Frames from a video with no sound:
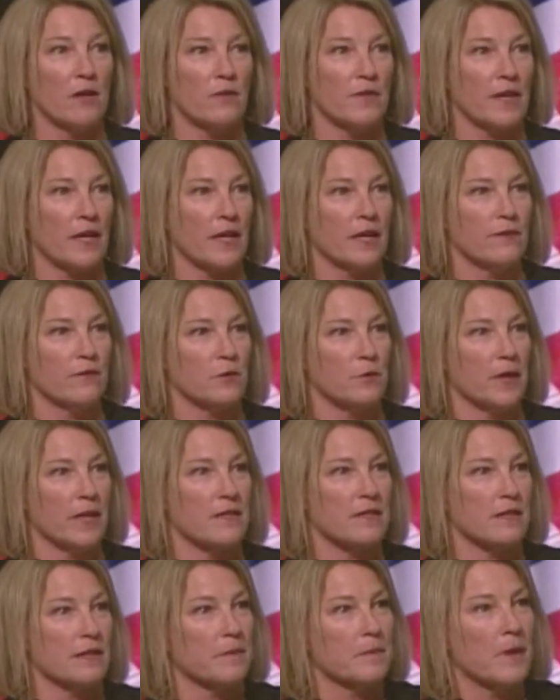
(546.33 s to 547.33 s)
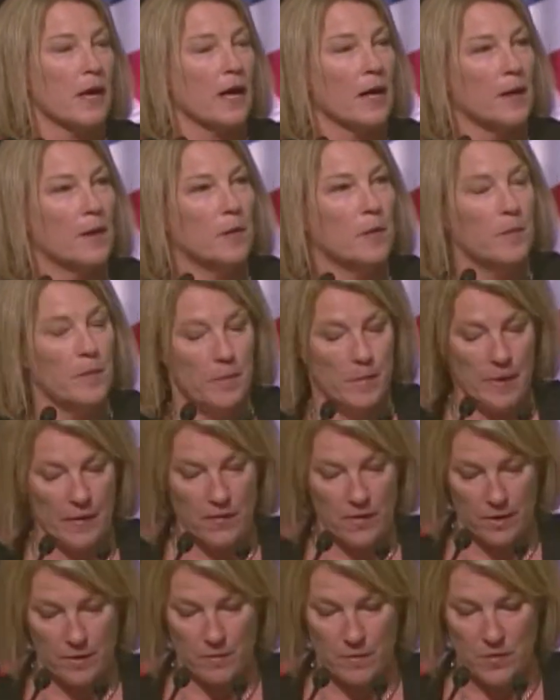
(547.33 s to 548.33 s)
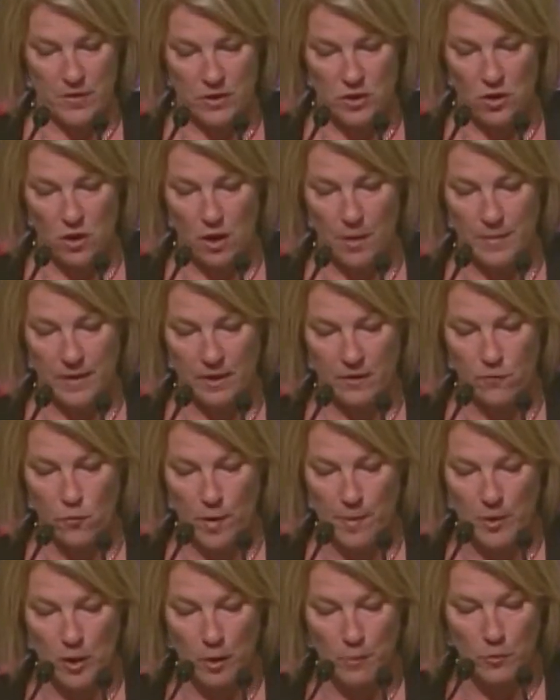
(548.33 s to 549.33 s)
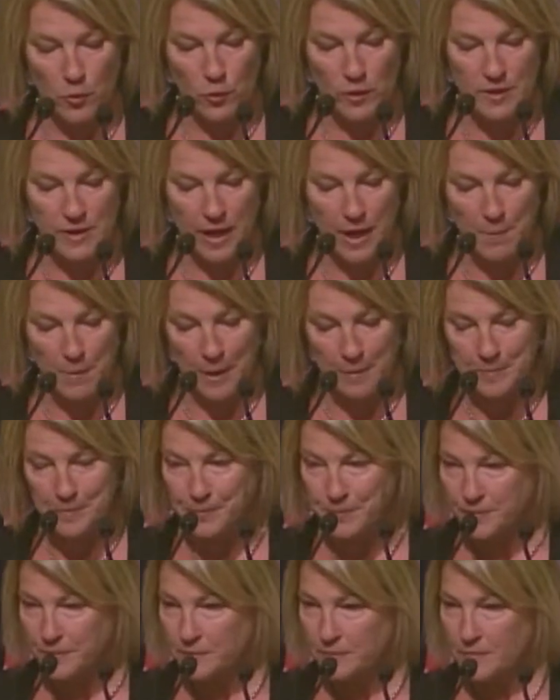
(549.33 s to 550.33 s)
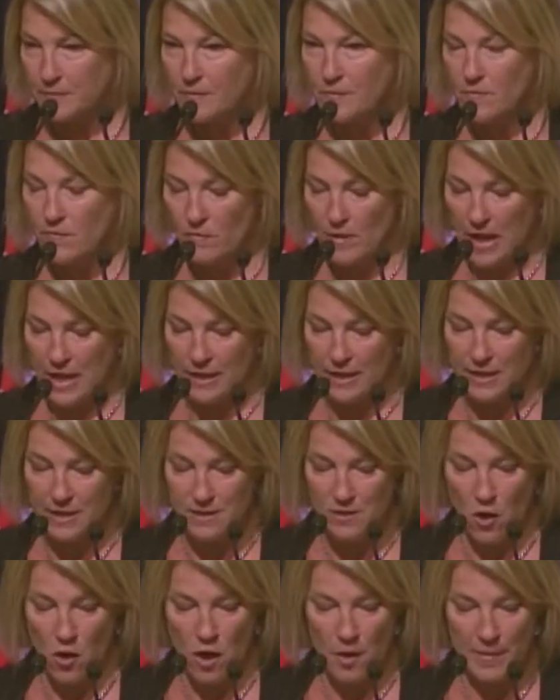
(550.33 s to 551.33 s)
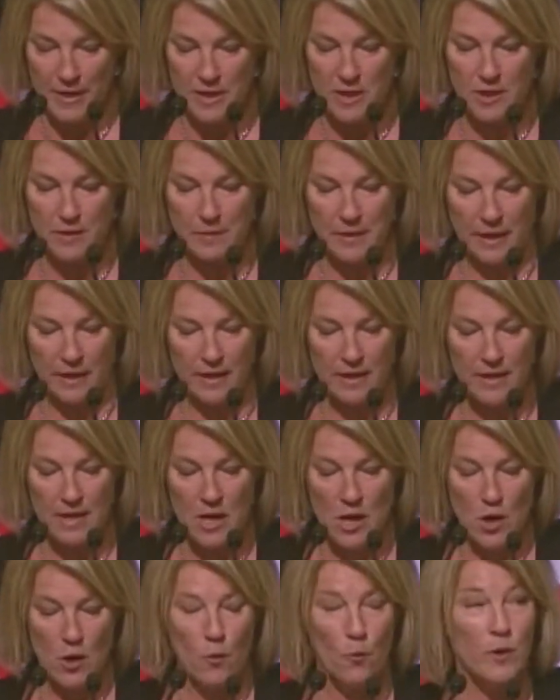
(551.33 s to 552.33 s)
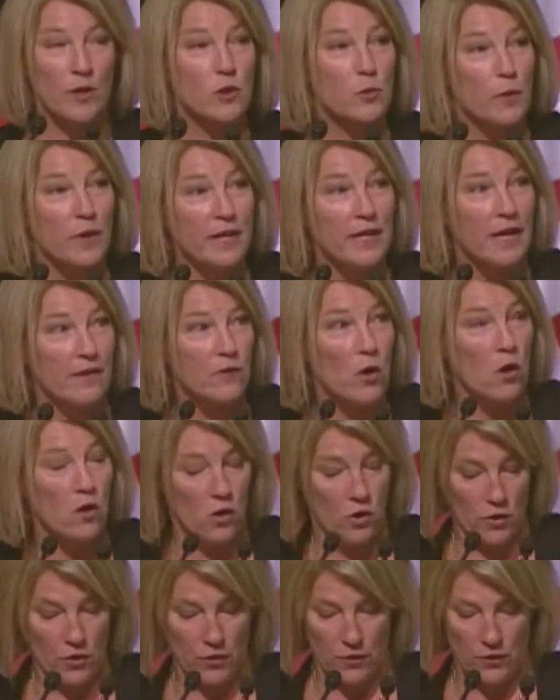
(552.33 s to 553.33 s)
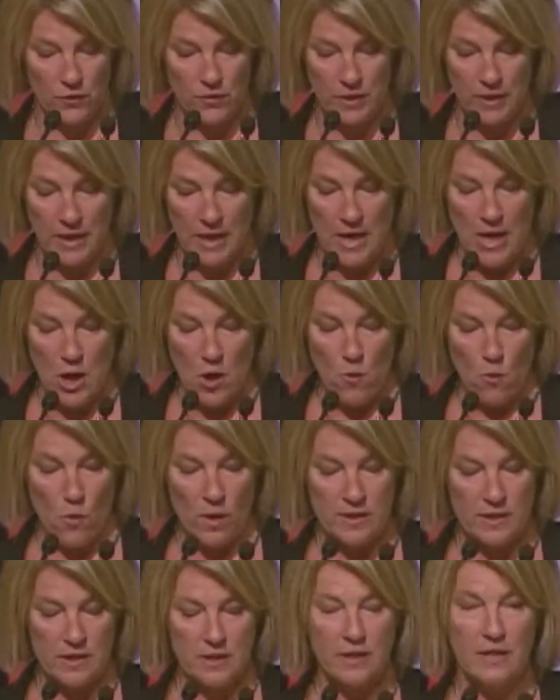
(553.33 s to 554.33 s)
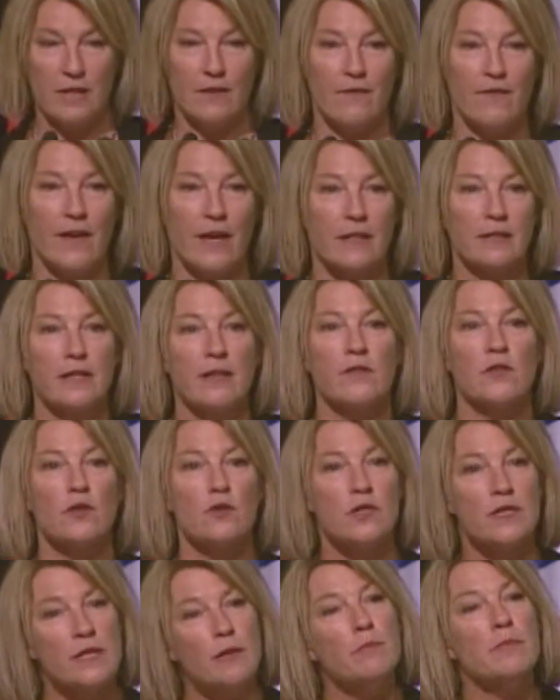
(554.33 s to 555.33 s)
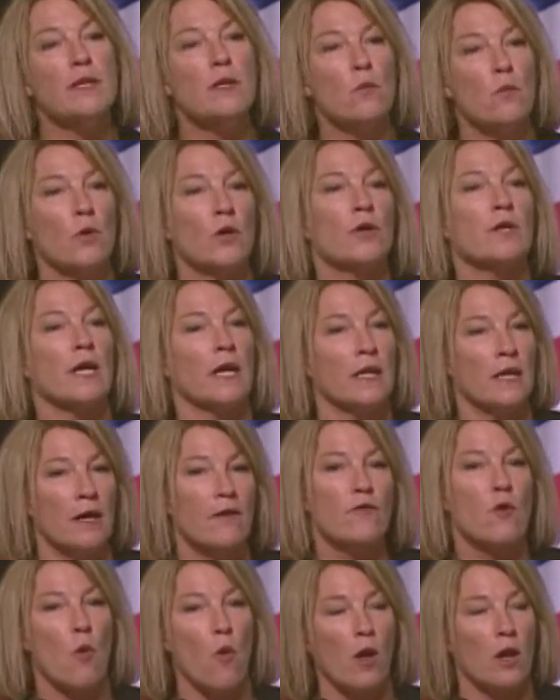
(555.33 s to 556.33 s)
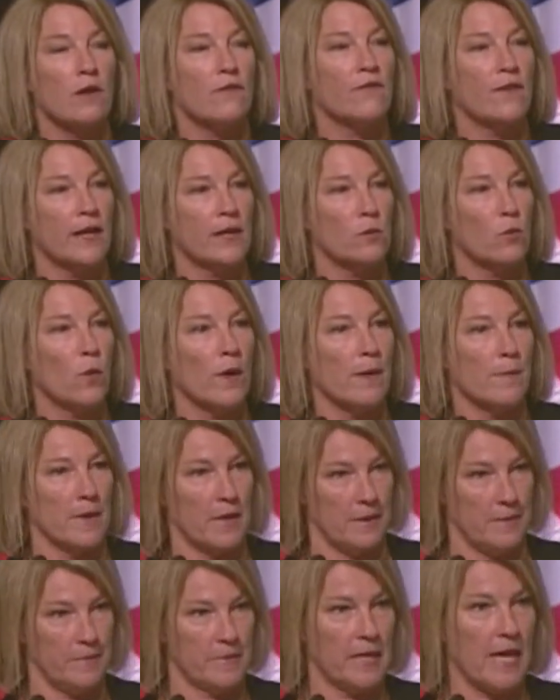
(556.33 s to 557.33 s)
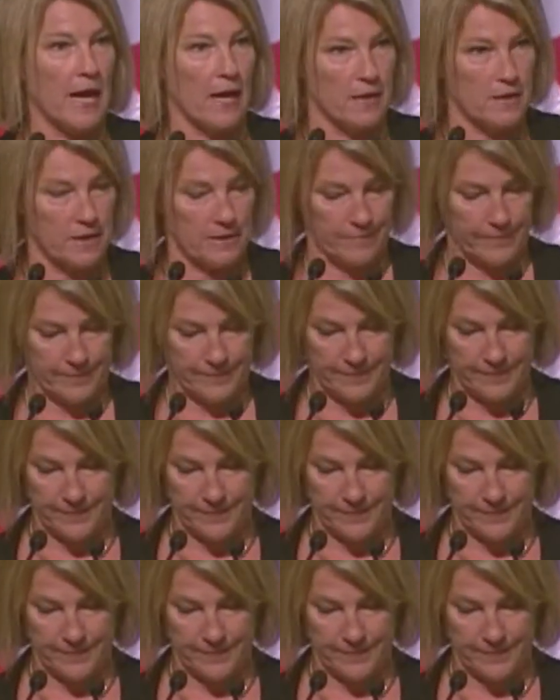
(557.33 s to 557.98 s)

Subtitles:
I don't think I even raised it, but the topic of women on boards came up. And his comment to me, which we have all heard, was to the effect that there simply weren't enough qualified women yet.